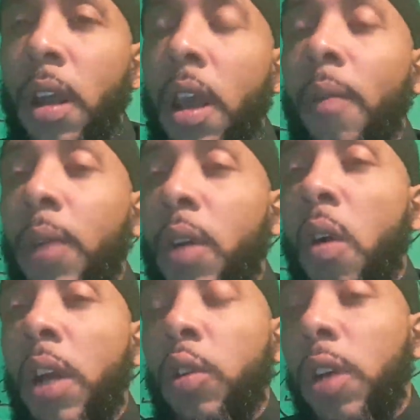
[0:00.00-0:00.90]
And we're
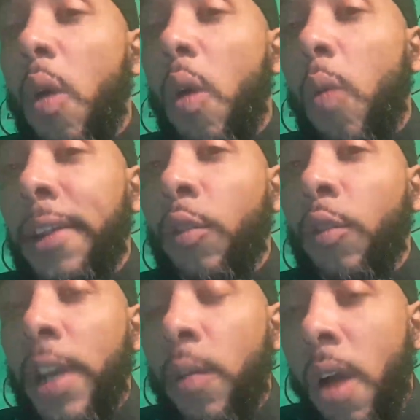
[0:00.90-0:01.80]
going to do it on
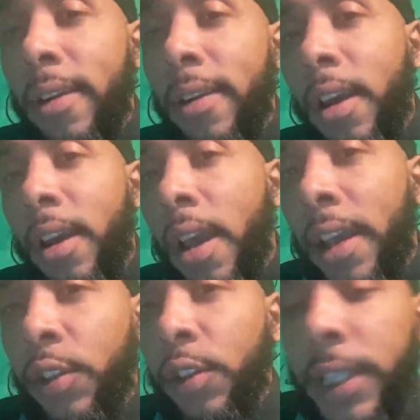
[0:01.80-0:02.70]
131
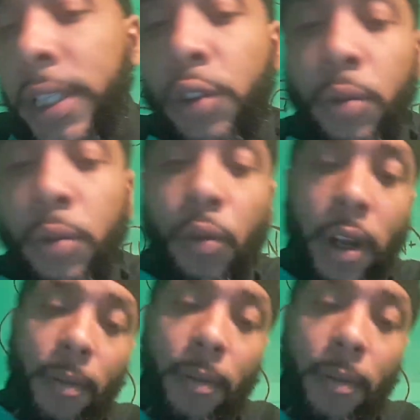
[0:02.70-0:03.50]
and 323.